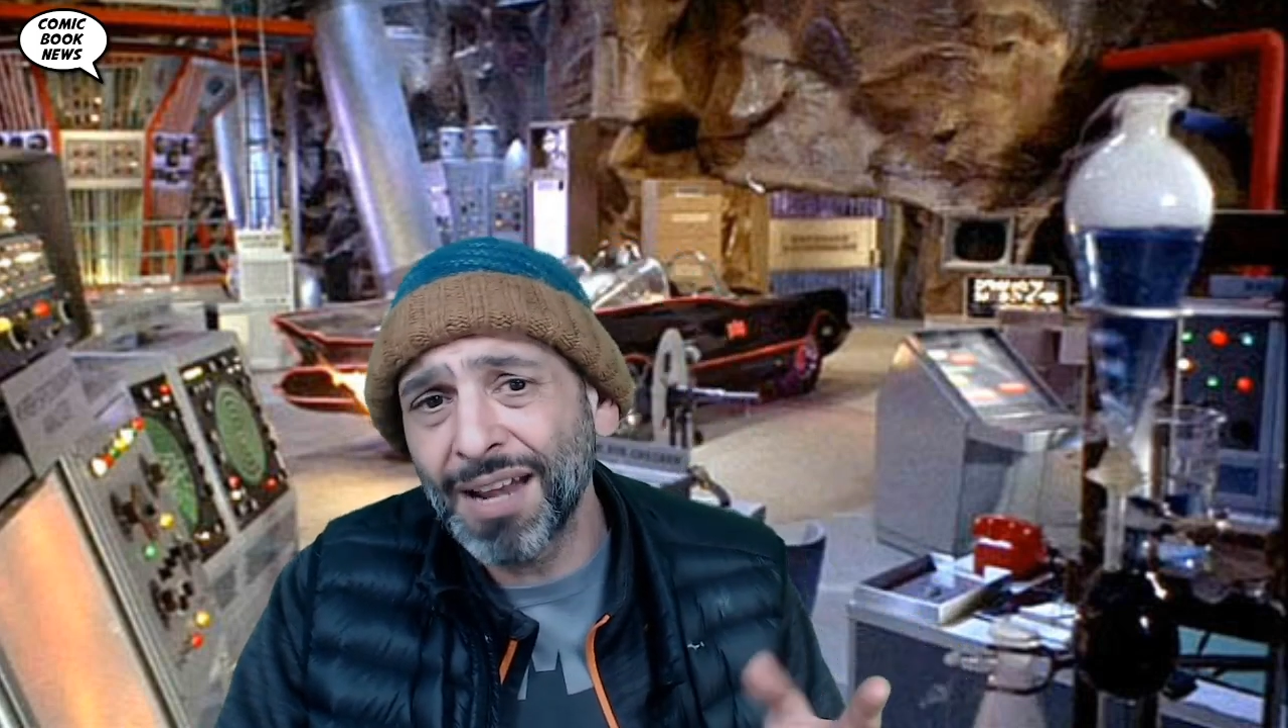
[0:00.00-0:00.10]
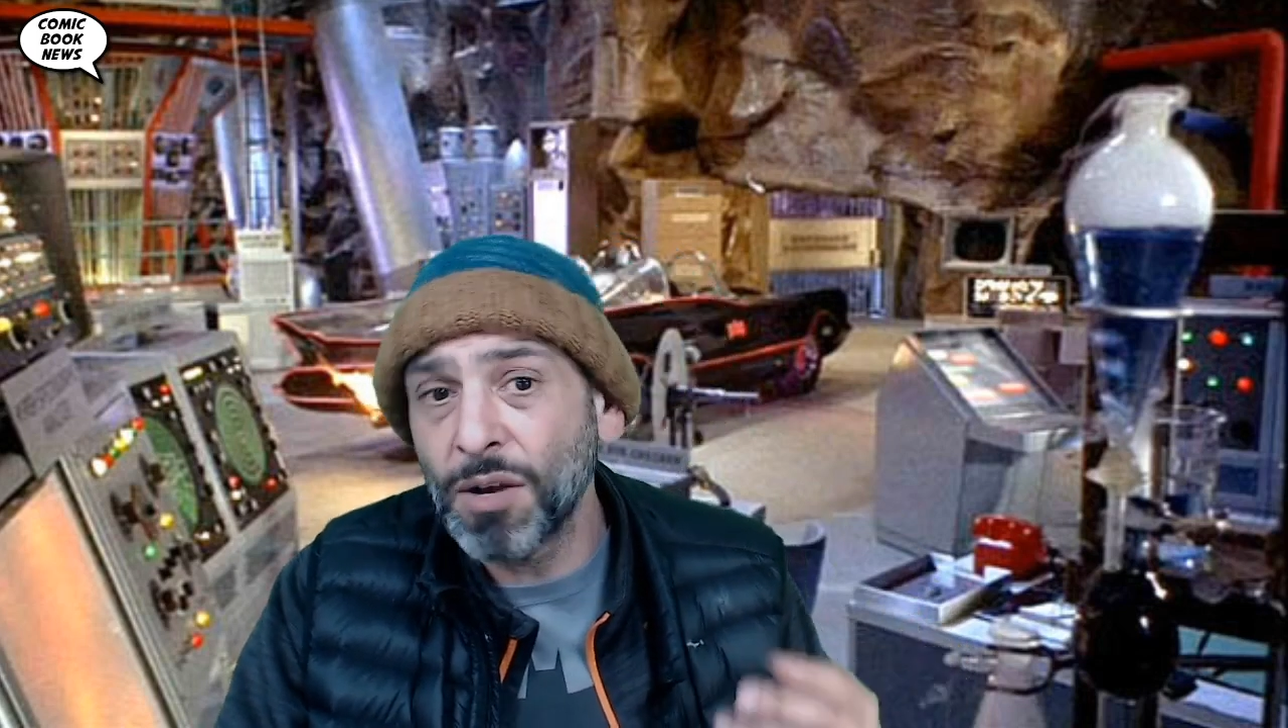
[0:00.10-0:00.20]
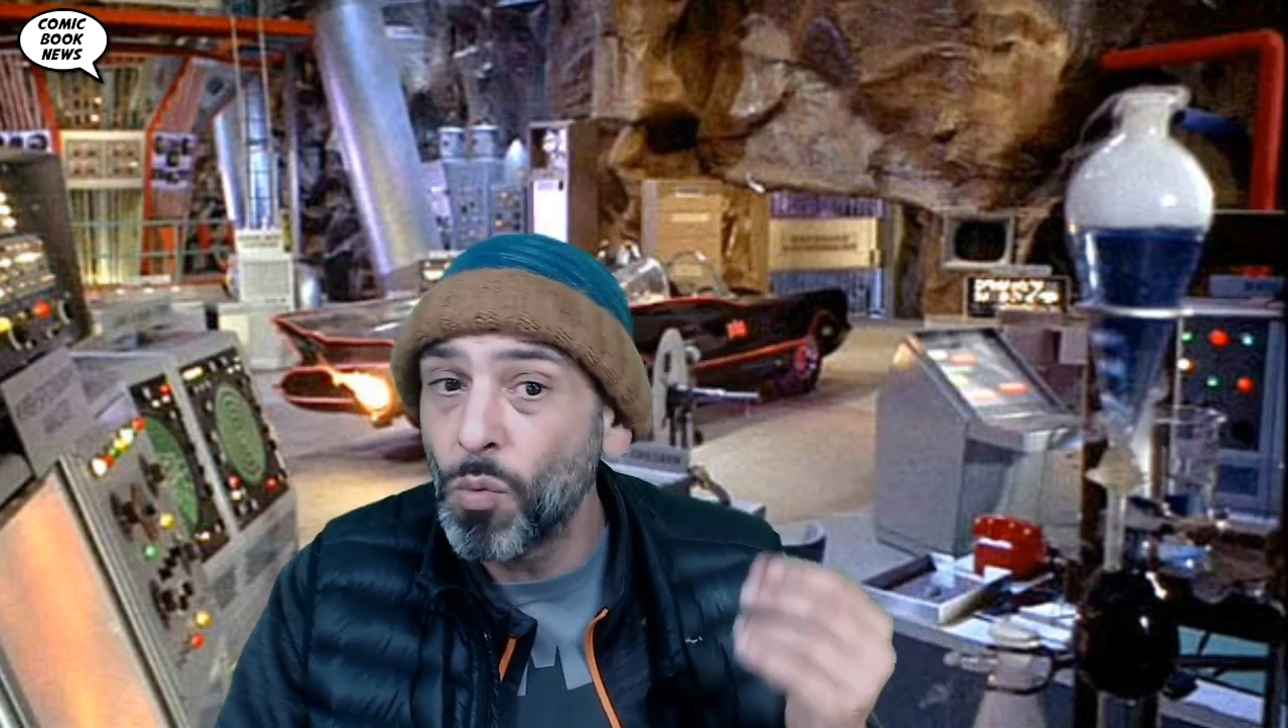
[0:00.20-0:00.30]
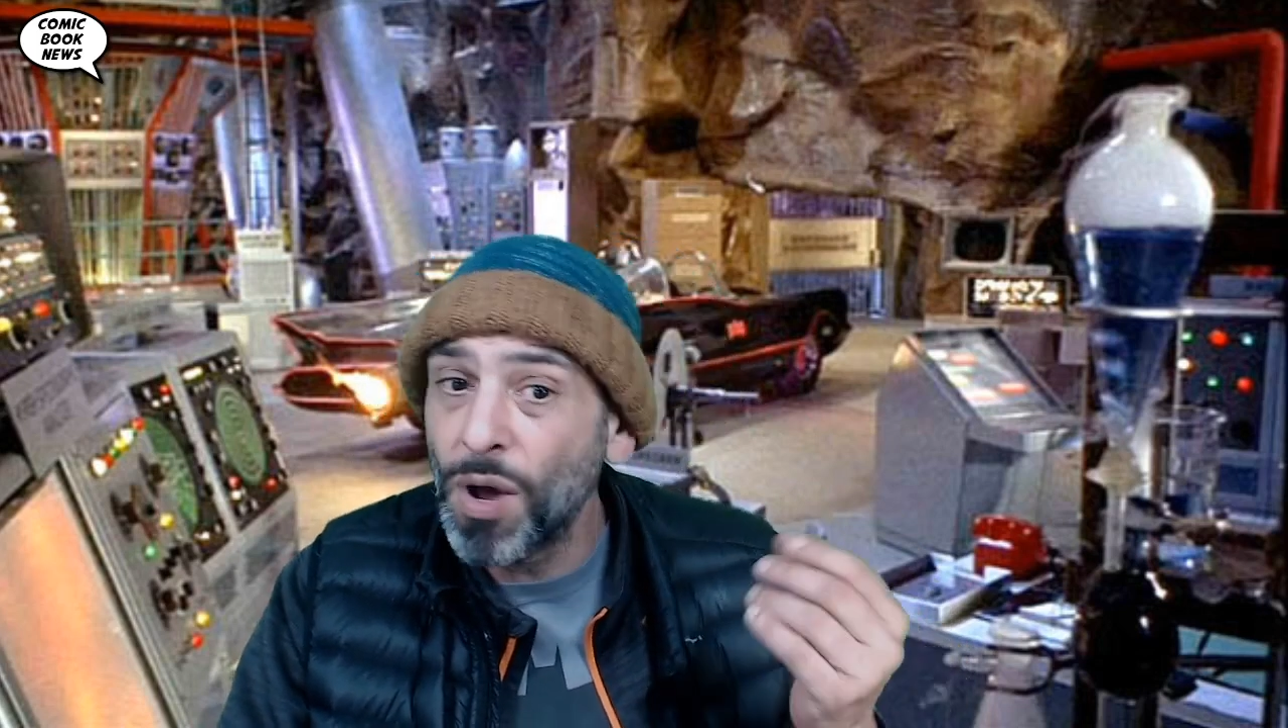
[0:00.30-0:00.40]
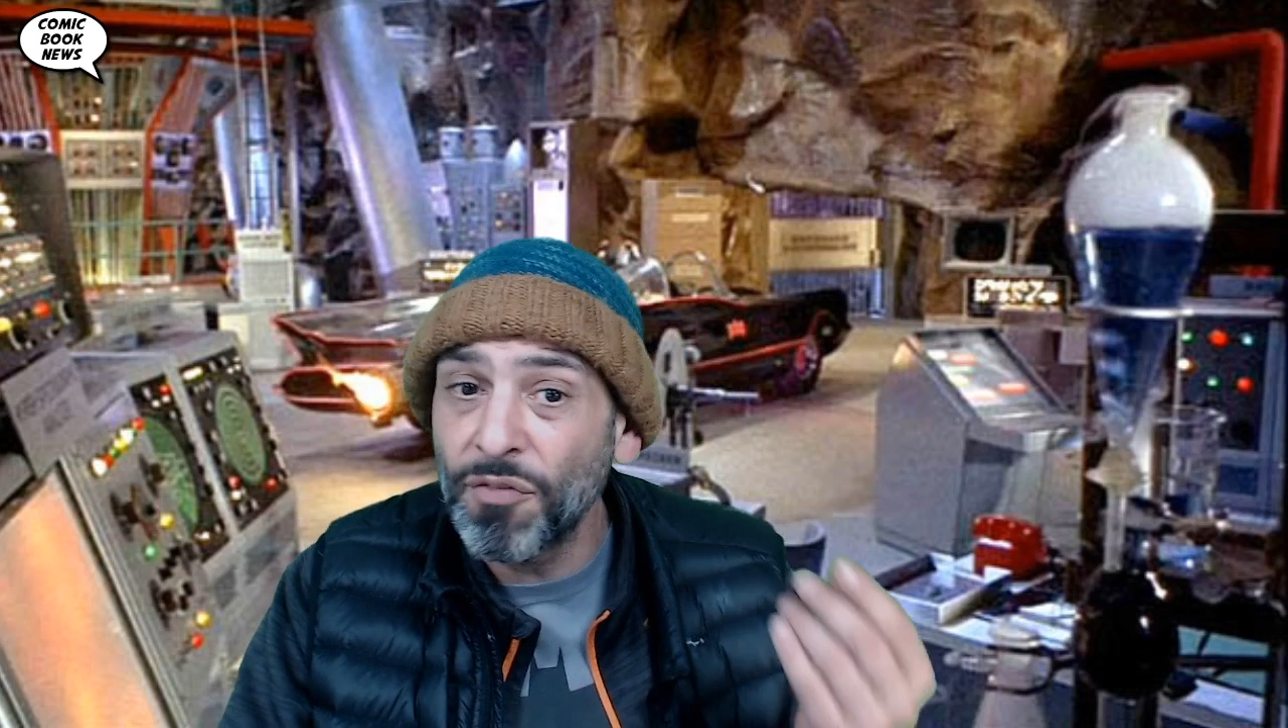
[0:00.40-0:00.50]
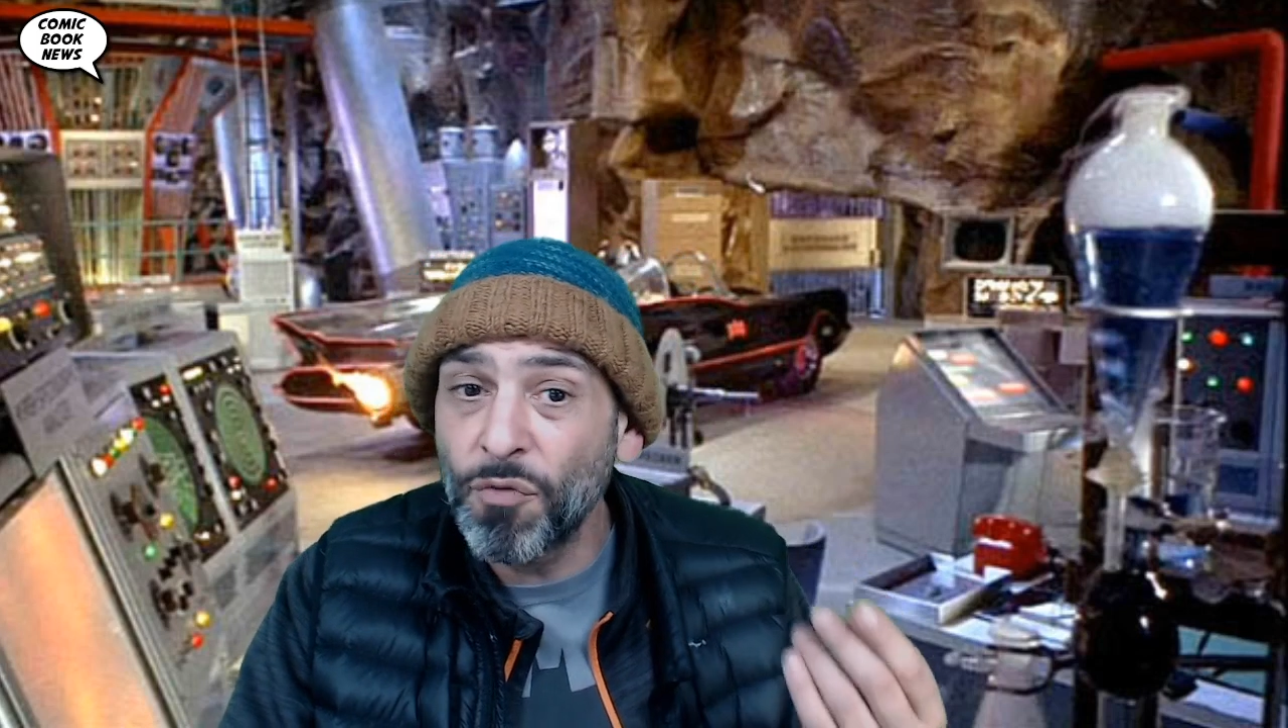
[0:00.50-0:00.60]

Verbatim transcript: and what